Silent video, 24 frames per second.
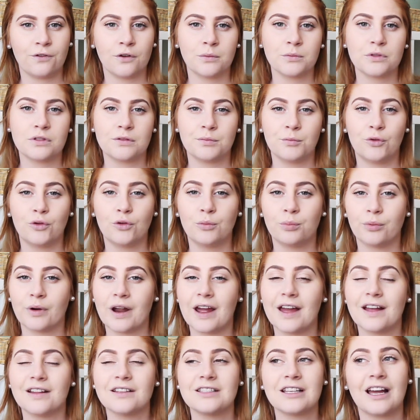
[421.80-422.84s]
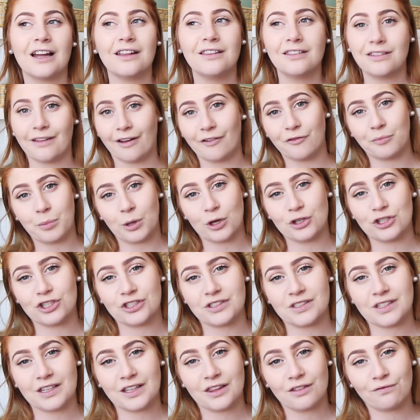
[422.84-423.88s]
from small brands. I love
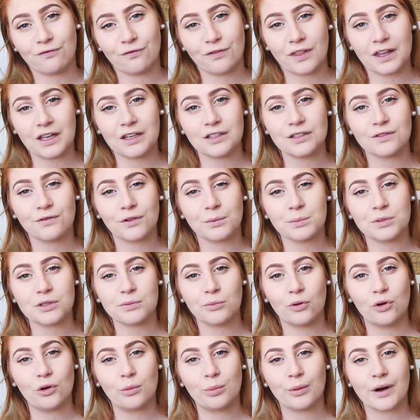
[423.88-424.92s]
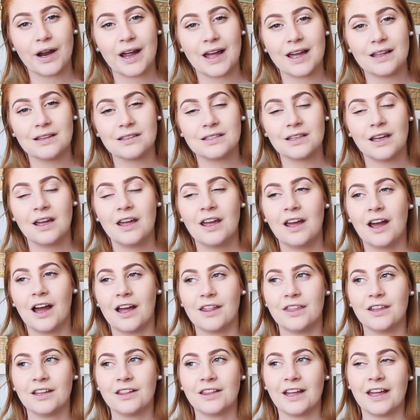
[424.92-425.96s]
purchasing things from small brands.
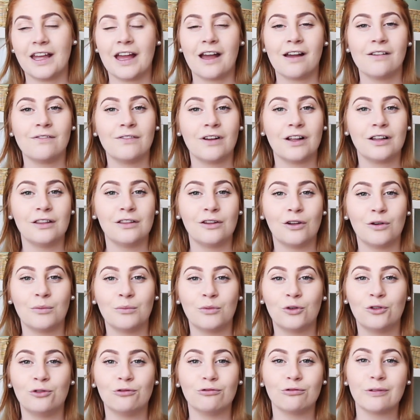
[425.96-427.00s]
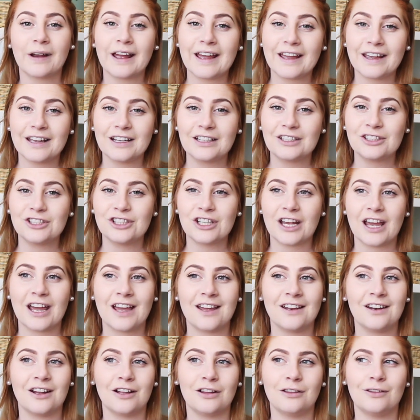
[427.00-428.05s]
I think they have a lot more range
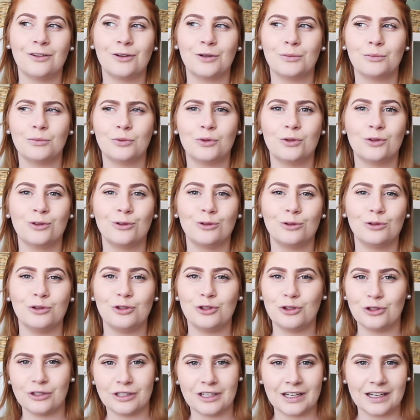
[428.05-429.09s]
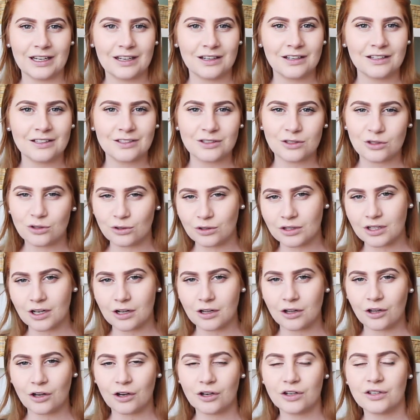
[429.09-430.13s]
and a lot more uniqueness to the
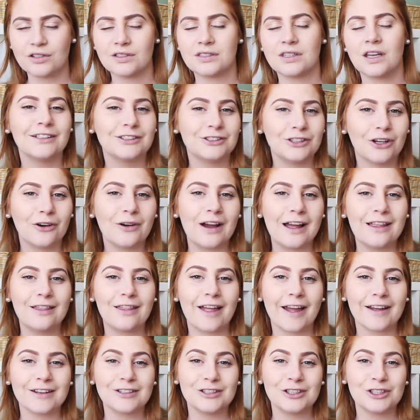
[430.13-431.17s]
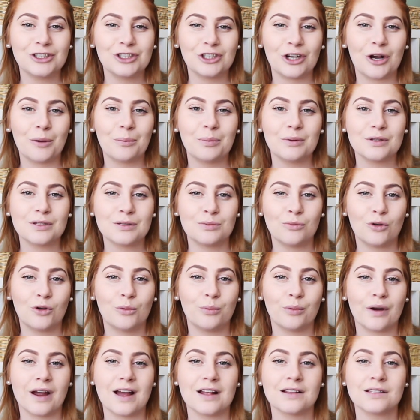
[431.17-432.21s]
clothes. So I like to shop small
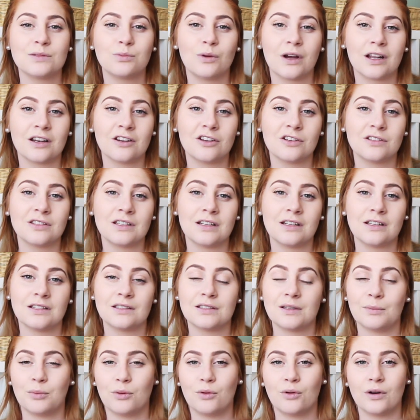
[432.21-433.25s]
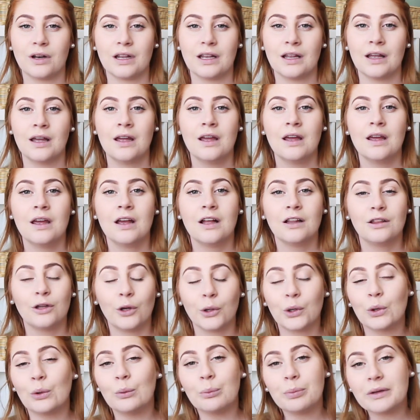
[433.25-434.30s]
brands, one because it is supporting
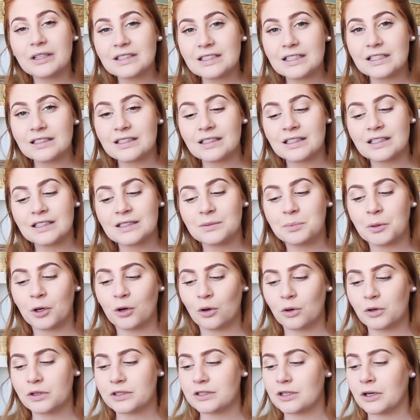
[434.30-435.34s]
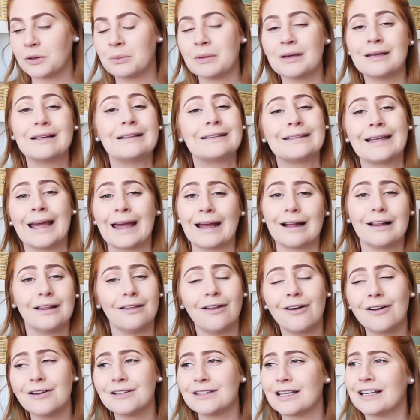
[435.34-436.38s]
local businesses, but also because their
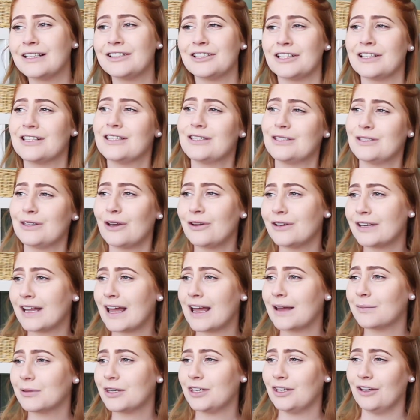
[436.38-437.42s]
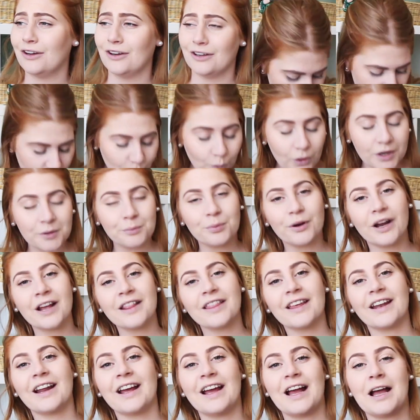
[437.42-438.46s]
clothes are just so damn cute. So one
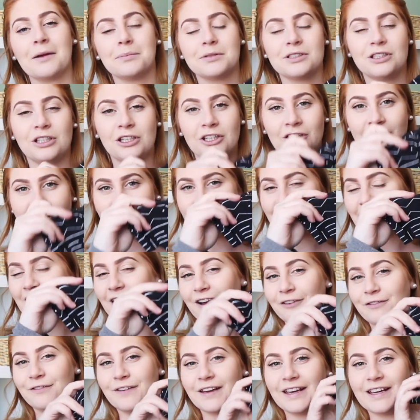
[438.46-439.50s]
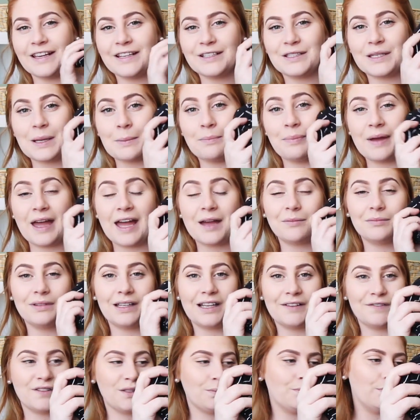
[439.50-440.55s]
brand that I absolutely love is Bam
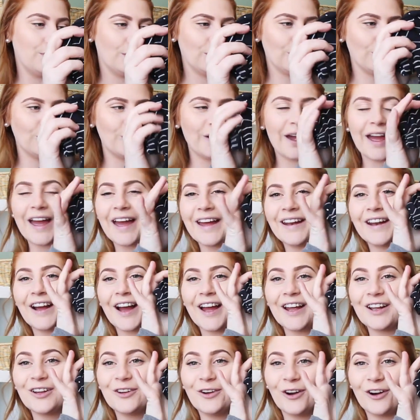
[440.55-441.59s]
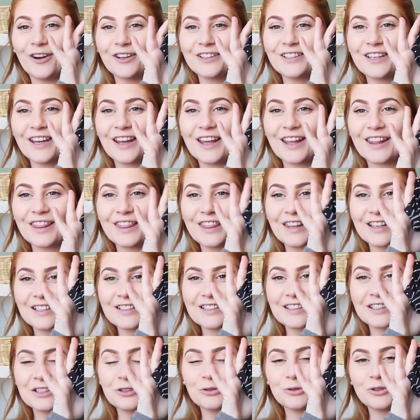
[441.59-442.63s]
Loves Boo and I got
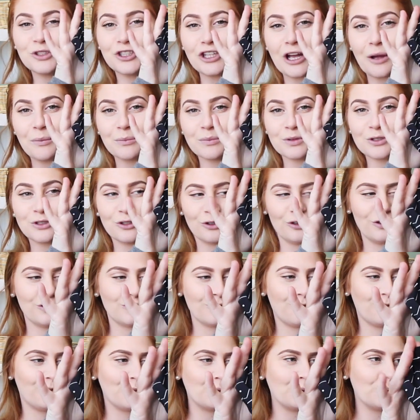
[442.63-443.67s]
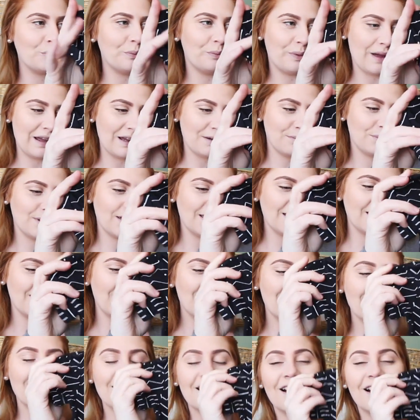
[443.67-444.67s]
this little jumpsuit for baby.